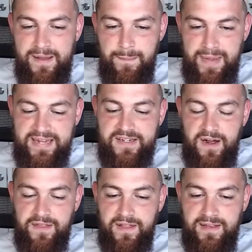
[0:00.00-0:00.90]
based
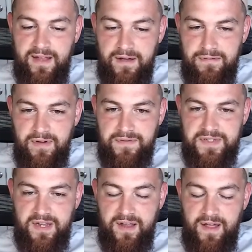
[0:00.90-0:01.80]
on the love of
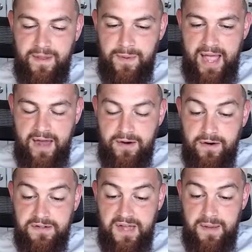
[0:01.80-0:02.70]
salah that we had in our
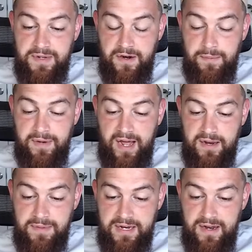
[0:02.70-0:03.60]
hearts. Ameen ya Rabbil
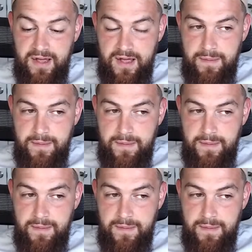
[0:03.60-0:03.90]
Alameen.